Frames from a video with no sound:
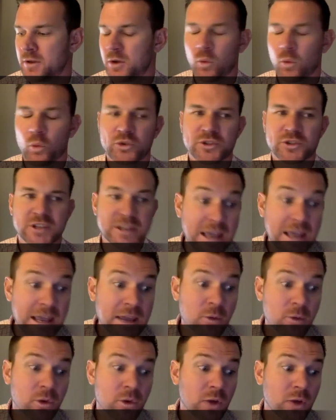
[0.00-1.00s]

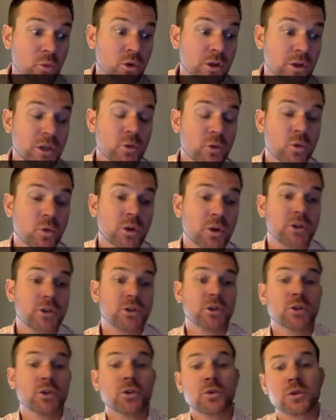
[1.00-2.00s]
Today, what I really want to
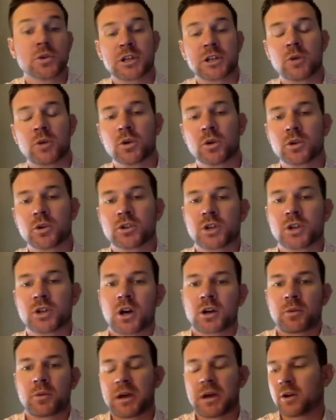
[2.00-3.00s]
do is I want to talk
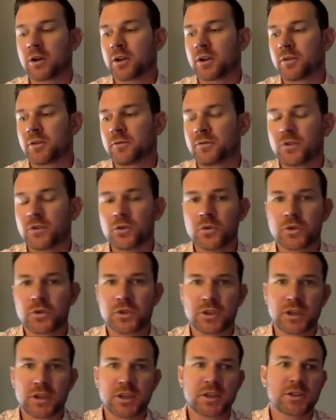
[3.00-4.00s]
about a few
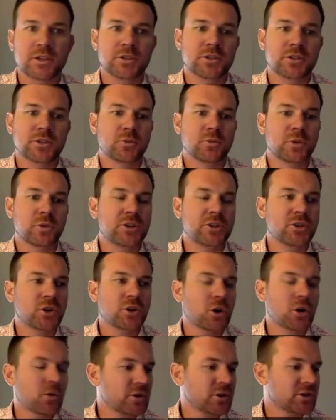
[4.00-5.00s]
things. When I took
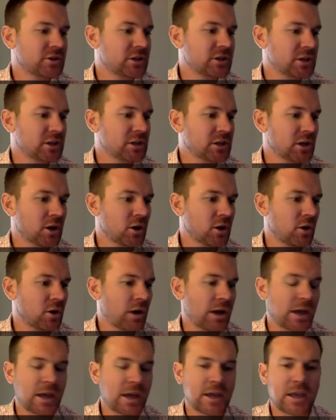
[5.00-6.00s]
over as CEO,
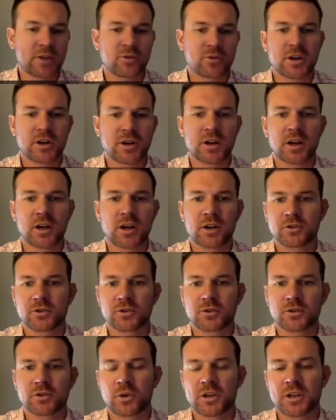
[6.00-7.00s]
I created a
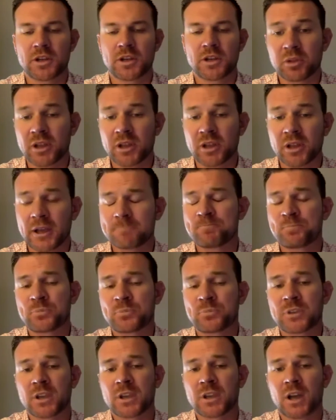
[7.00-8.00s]
120-day plan.
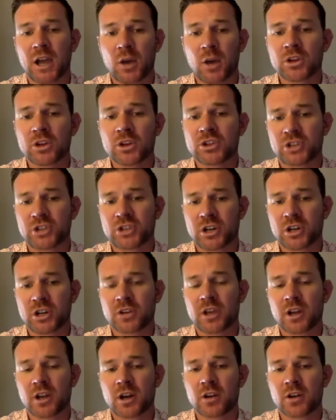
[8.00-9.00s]
I want to share that
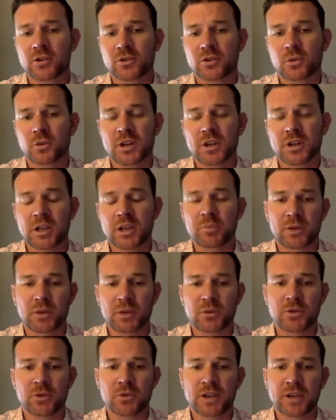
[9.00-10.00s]
120-day plan with
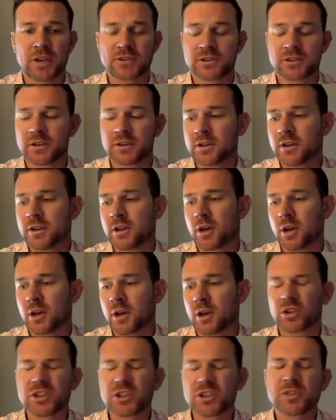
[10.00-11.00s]
you guys, or
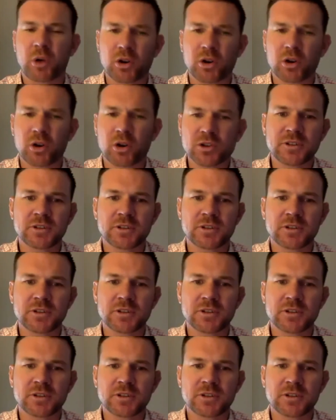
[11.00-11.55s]
at least parts of it.